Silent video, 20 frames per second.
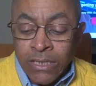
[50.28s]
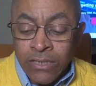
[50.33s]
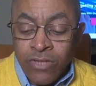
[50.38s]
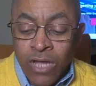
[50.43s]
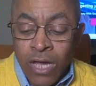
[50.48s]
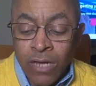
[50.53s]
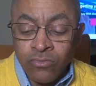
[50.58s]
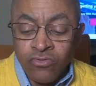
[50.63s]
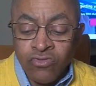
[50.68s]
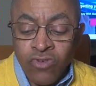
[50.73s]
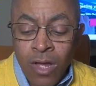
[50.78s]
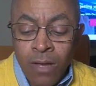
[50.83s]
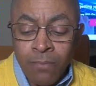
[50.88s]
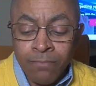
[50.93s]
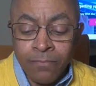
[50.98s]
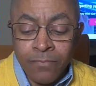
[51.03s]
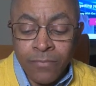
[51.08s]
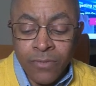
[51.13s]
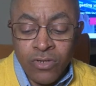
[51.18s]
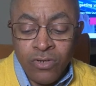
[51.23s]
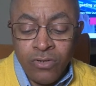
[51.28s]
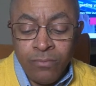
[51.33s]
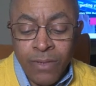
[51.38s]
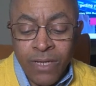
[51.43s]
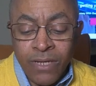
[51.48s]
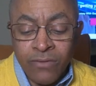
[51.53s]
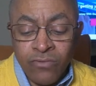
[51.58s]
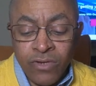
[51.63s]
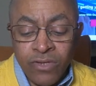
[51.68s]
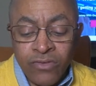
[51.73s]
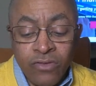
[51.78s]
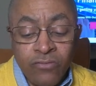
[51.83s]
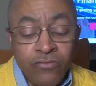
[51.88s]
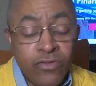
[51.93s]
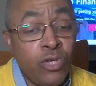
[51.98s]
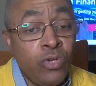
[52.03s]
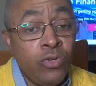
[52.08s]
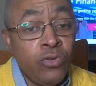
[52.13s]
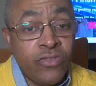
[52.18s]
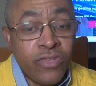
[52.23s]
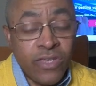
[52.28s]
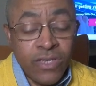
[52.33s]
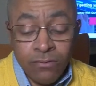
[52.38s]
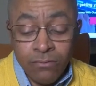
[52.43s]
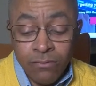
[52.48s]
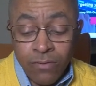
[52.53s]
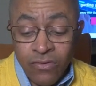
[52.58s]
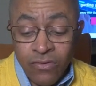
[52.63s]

Donald Trump could be at risk of losing